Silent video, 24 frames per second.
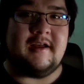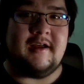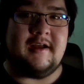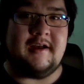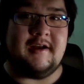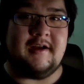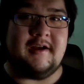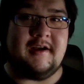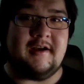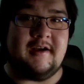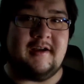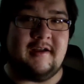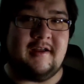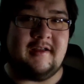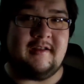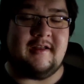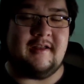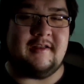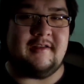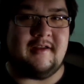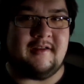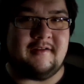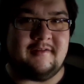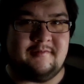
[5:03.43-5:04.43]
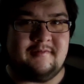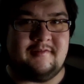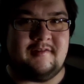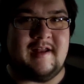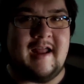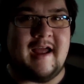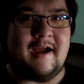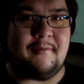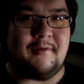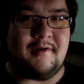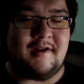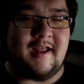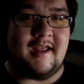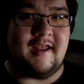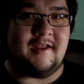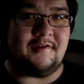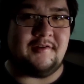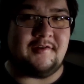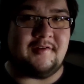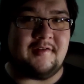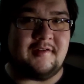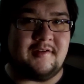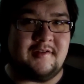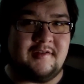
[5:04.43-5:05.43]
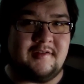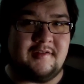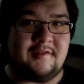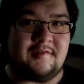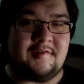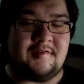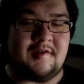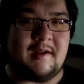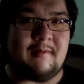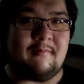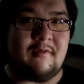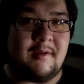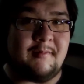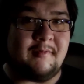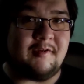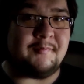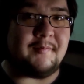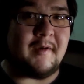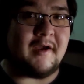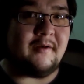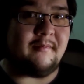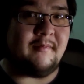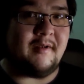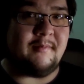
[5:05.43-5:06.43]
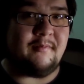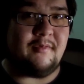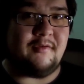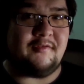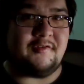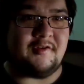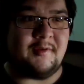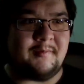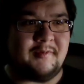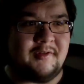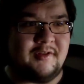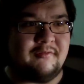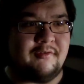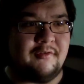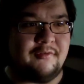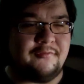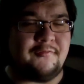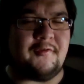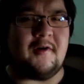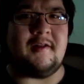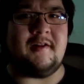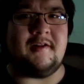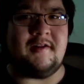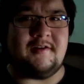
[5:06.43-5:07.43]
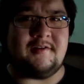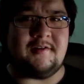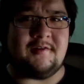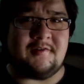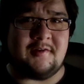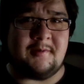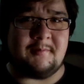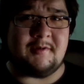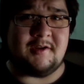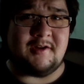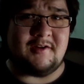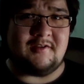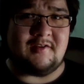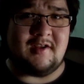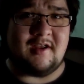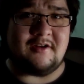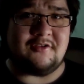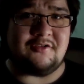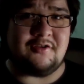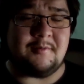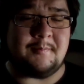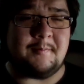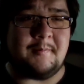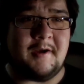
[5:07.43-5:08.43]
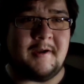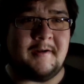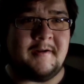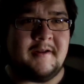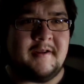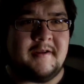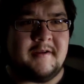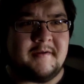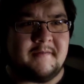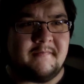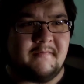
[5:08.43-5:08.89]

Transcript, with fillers: Uh, I, I, nowadays, the, the Sam Raimi Spider-Man movies, I believe, have fallen into some contention, but